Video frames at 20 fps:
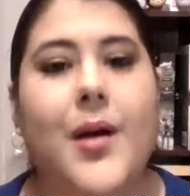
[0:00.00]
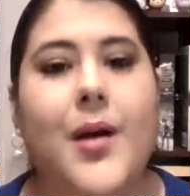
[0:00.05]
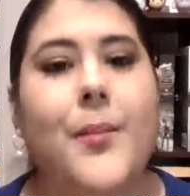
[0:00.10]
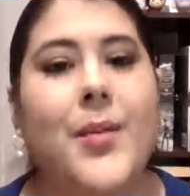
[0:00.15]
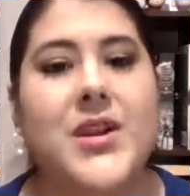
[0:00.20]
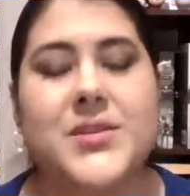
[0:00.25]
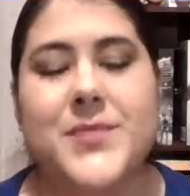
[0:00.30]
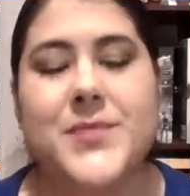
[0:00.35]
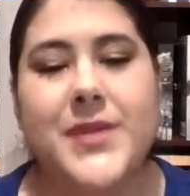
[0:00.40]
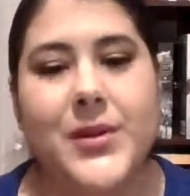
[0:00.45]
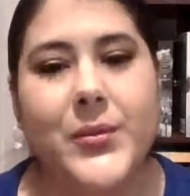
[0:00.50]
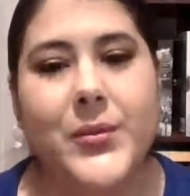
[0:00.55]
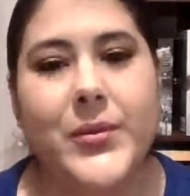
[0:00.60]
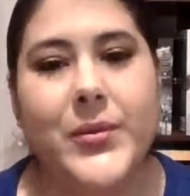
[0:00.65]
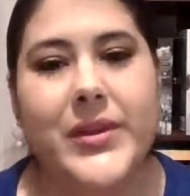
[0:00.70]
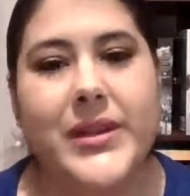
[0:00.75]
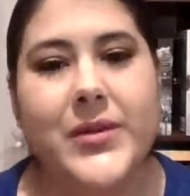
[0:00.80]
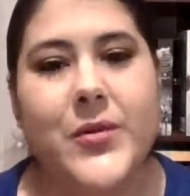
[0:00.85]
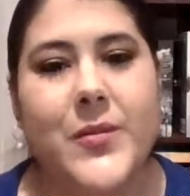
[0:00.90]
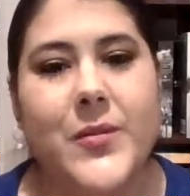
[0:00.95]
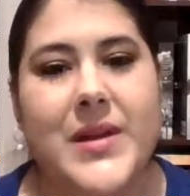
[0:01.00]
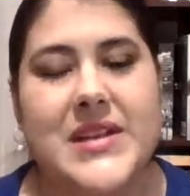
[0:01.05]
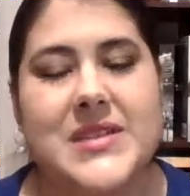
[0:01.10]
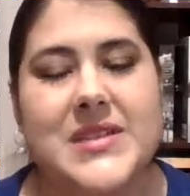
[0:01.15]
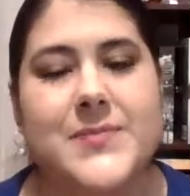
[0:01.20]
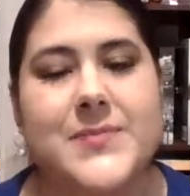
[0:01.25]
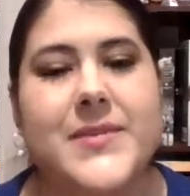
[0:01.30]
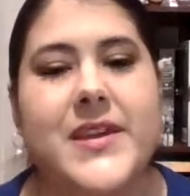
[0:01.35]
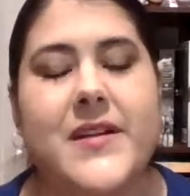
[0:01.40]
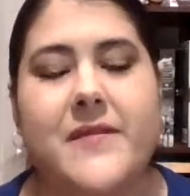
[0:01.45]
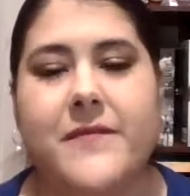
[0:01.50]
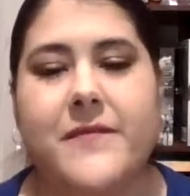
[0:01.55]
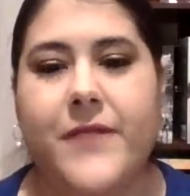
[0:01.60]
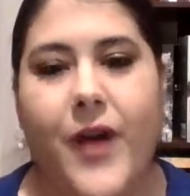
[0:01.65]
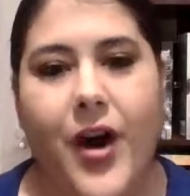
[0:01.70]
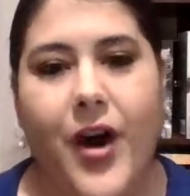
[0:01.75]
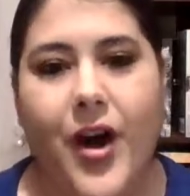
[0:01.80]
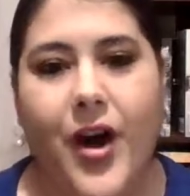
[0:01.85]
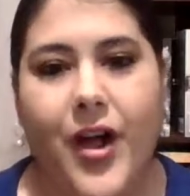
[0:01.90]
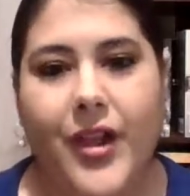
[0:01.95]
marshmallow really reminds me of
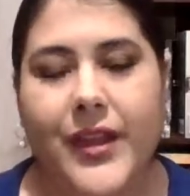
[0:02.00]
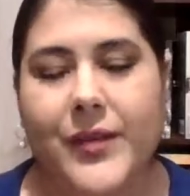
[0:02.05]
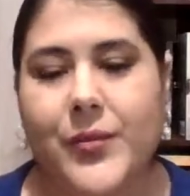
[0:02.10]
fall.